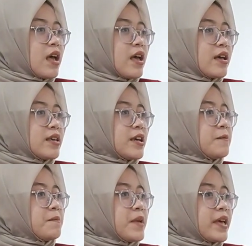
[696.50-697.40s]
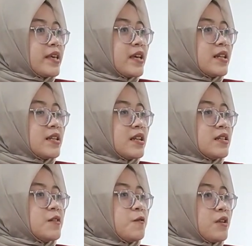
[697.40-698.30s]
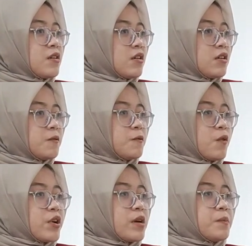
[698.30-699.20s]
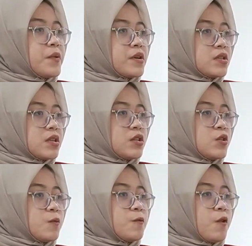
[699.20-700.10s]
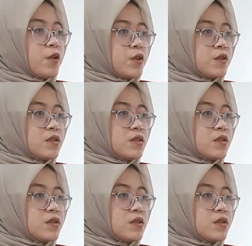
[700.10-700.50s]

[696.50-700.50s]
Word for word: can make it difficult for a person to focus,